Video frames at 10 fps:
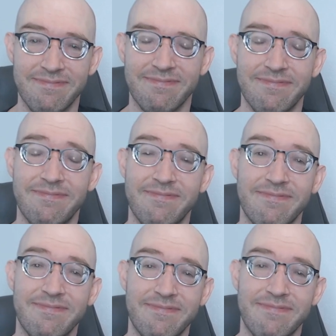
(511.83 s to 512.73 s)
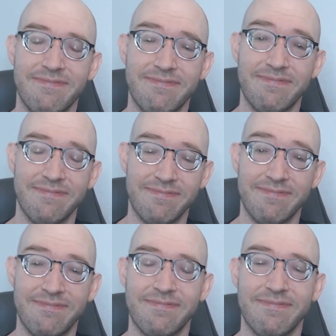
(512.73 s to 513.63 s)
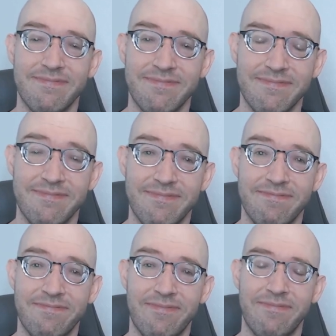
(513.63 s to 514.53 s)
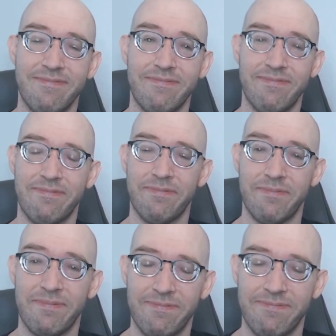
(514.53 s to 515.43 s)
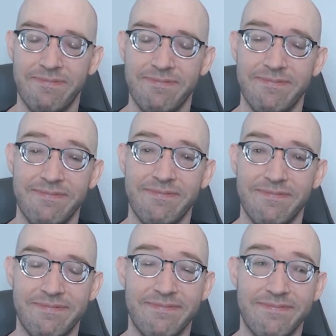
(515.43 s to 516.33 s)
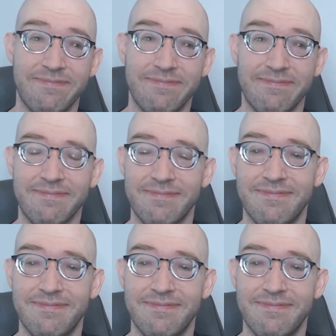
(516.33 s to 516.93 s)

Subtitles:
(silent)